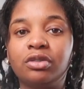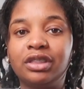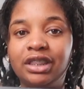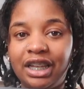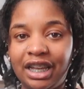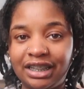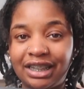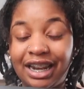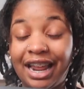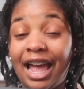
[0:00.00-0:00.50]

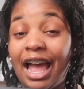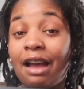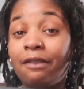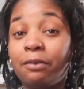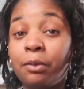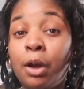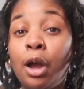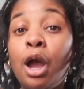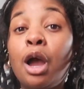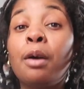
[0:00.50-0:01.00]
thing that I
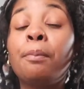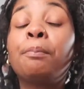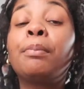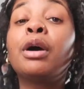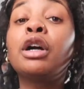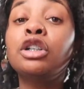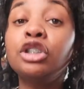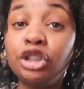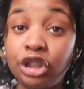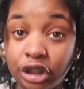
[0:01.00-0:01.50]
have
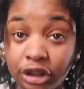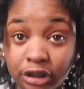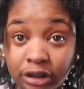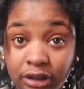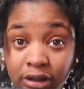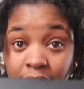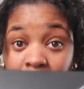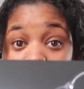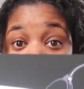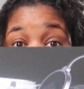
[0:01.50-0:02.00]

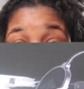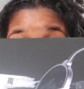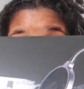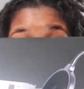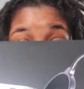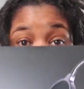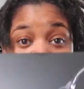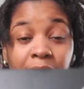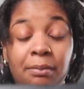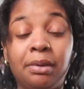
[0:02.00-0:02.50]
purchased on
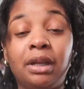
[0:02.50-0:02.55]
Amazon.